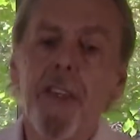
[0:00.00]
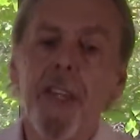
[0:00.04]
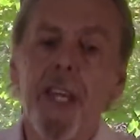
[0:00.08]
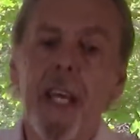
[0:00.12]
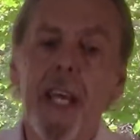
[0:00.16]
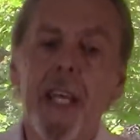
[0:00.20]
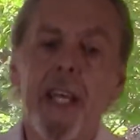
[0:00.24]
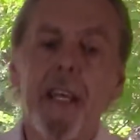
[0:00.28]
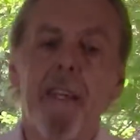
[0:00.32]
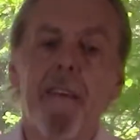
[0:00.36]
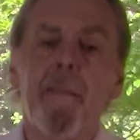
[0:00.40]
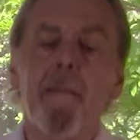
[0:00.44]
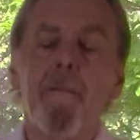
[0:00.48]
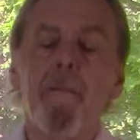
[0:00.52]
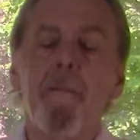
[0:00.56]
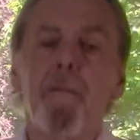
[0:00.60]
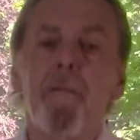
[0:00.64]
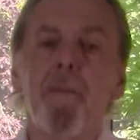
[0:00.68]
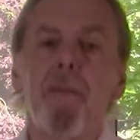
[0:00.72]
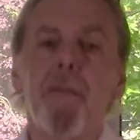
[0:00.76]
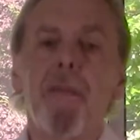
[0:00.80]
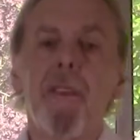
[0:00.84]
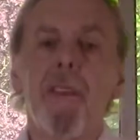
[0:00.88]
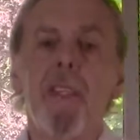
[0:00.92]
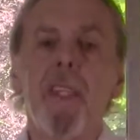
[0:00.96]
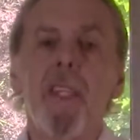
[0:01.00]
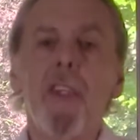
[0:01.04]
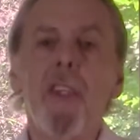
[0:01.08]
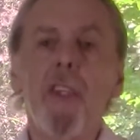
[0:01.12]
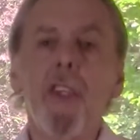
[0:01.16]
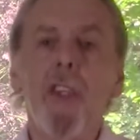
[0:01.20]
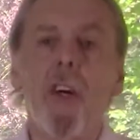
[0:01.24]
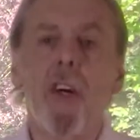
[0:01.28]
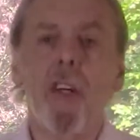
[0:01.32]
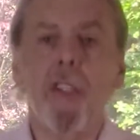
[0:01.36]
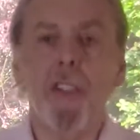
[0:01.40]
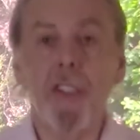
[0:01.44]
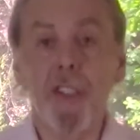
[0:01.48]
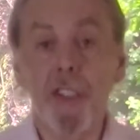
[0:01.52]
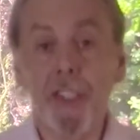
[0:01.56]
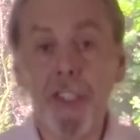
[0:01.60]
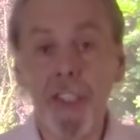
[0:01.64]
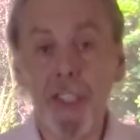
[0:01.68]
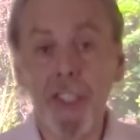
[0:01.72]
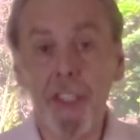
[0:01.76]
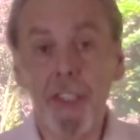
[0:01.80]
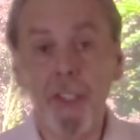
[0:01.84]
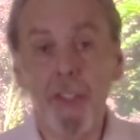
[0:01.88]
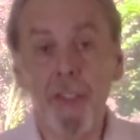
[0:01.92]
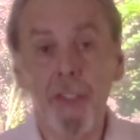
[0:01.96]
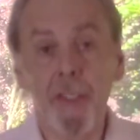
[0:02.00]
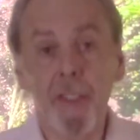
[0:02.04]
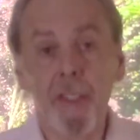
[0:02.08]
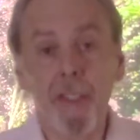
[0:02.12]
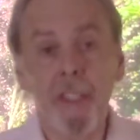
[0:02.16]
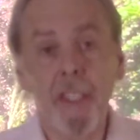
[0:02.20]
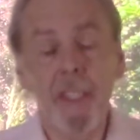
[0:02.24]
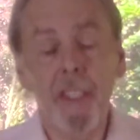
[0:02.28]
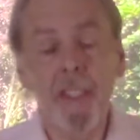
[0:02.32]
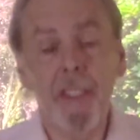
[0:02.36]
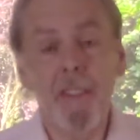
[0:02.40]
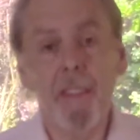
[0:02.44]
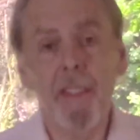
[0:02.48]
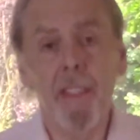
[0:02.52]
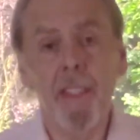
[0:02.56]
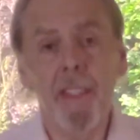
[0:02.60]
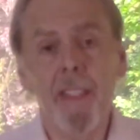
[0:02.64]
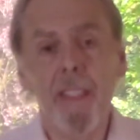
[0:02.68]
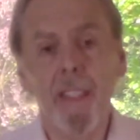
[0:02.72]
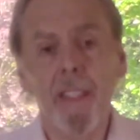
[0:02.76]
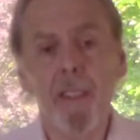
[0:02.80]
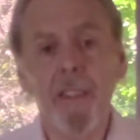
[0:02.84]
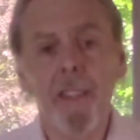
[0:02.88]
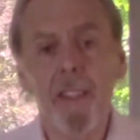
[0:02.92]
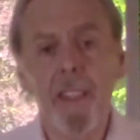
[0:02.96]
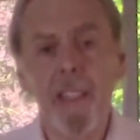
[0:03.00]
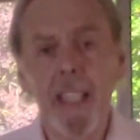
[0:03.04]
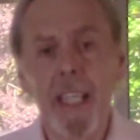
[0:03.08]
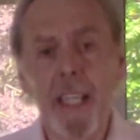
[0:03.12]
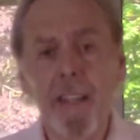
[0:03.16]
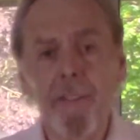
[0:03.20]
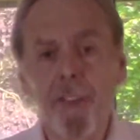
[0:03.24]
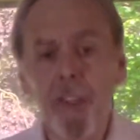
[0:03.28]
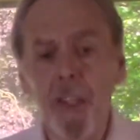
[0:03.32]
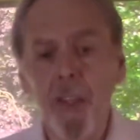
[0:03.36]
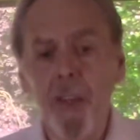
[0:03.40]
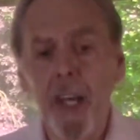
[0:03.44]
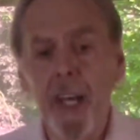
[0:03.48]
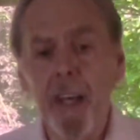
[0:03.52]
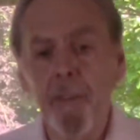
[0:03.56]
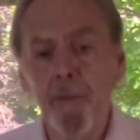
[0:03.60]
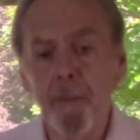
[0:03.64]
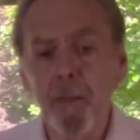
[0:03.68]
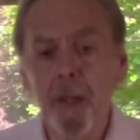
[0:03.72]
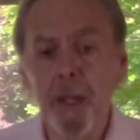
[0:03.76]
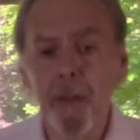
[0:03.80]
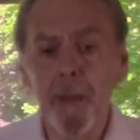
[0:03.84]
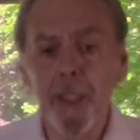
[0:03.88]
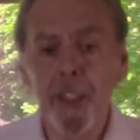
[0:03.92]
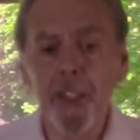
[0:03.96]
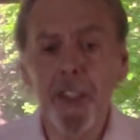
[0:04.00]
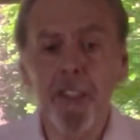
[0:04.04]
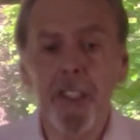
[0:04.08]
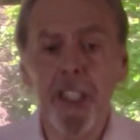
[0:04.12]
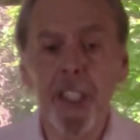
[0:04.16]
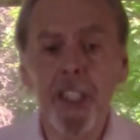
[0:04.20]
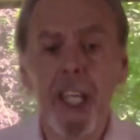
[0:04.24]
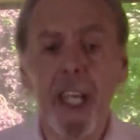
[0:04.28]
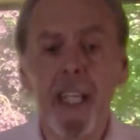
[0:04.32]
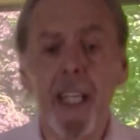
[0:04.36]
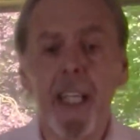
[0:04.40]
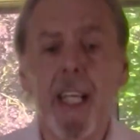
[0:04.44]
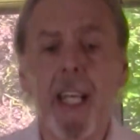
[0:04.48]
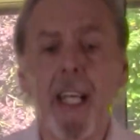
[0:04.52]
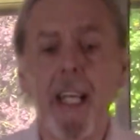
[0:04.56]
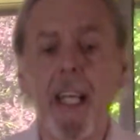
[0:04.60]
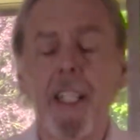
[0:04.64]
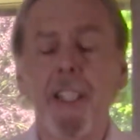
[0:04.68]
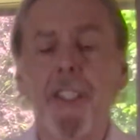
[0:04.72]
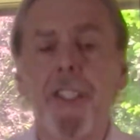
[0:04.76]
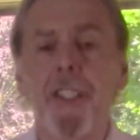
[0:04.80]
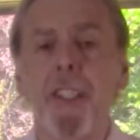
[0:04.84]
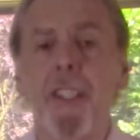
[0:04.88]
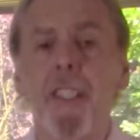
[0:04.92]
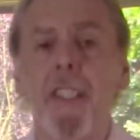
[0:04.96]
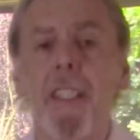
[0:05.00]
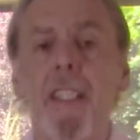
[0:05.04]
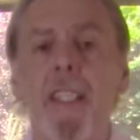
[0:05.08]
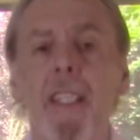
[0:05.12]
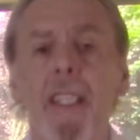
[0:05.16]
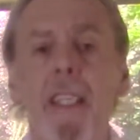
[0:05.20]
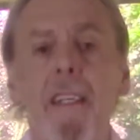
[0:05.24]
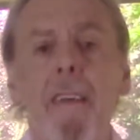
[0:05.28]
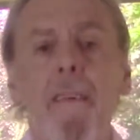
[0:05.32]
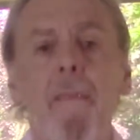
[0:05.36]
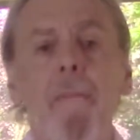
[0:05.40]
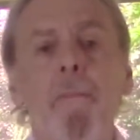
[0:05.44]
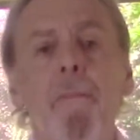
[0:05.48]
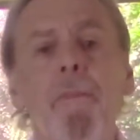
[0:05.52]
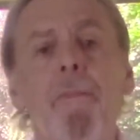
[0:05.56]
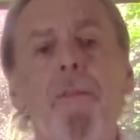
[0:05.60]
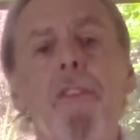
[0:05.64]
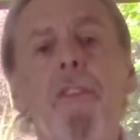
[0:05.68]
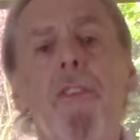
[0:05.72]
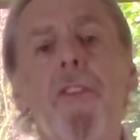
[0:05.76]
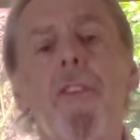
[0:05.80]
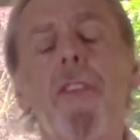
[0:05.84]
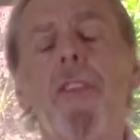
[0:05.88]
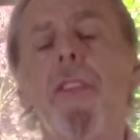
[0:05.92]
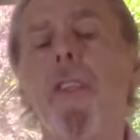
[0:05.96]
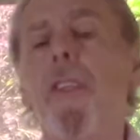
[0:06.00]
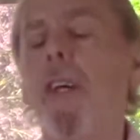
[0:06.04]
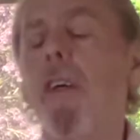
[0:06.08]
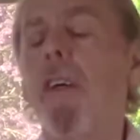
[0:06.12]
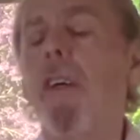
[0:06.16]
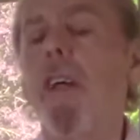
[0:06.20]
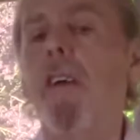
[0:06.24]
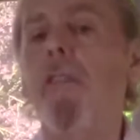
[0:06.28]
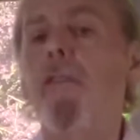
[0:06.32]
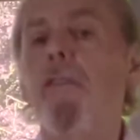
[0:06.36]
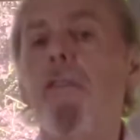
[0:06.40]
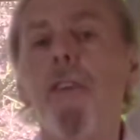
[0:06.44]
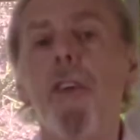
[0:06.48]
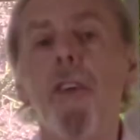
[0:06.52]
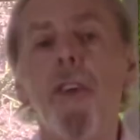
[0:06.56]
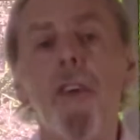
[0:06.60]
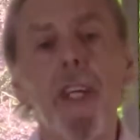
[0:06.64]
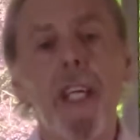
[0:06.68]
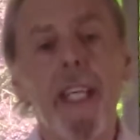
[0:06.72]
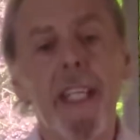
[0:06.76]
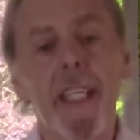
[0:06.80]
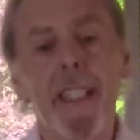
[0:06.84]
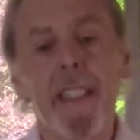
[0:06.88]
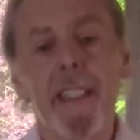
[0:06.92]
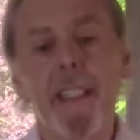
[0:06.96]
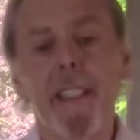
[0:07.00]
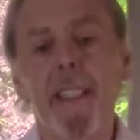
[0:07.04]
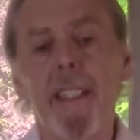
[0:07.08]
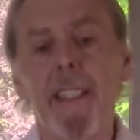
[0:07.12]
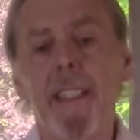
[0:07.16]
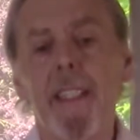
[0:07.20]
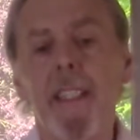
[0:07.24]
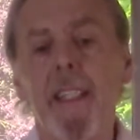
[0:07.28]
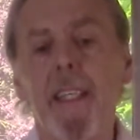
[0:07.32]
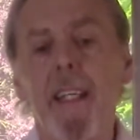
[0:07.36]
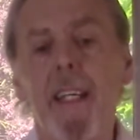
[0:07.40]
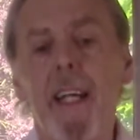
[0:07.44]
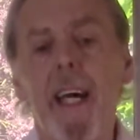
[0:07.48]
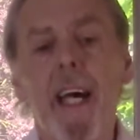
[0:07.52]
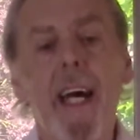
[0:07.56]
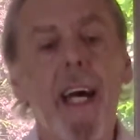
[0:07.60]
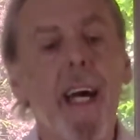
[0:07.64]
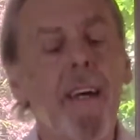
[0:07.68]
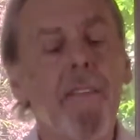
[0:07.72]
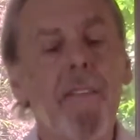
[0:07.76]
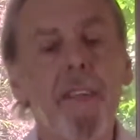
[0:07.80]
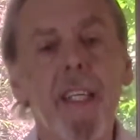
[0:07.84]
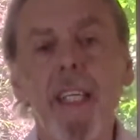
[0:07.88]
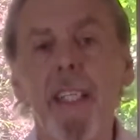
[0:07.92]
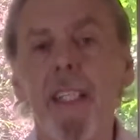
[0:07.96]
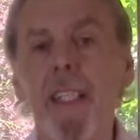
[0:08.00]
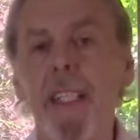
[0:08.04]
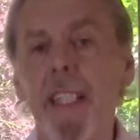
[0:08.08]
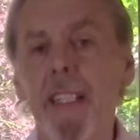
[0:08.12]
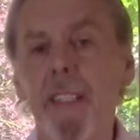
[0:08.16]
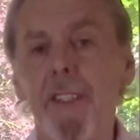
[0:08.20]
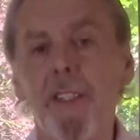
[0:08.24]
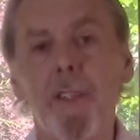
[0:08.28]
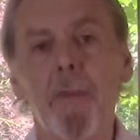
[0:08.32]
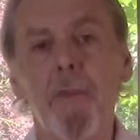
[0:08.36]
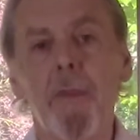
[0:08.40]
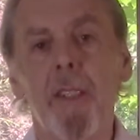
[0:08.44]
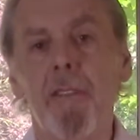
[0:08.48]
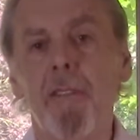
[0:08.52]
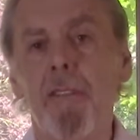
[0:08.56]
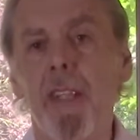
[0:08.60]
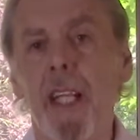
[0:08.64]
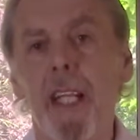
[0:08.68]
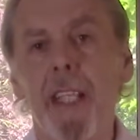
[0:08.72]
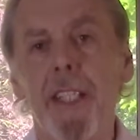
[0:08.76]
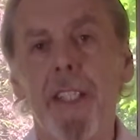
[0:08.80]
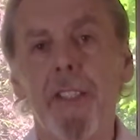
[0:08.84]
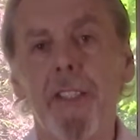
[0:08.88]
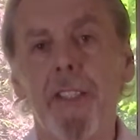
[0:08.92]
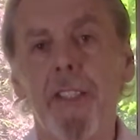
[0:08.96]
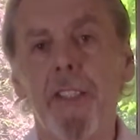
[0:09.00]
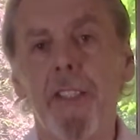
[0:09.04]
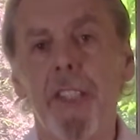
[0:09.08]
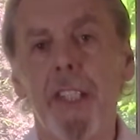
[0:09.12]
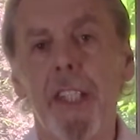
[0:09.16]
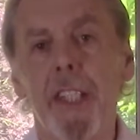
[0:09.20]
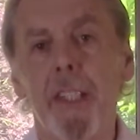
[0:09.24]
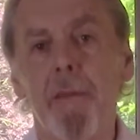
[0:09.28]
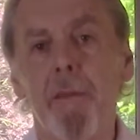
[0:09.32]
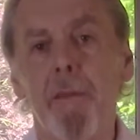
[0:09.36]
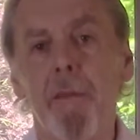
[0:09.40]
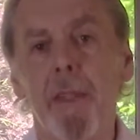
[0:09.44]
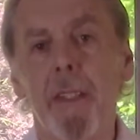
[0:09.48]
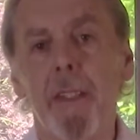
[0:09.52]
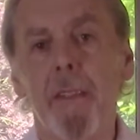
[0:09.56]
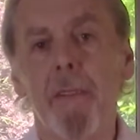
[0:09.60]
thing not to do if you have premature ejaculation, do not avoid having an intimate relationship.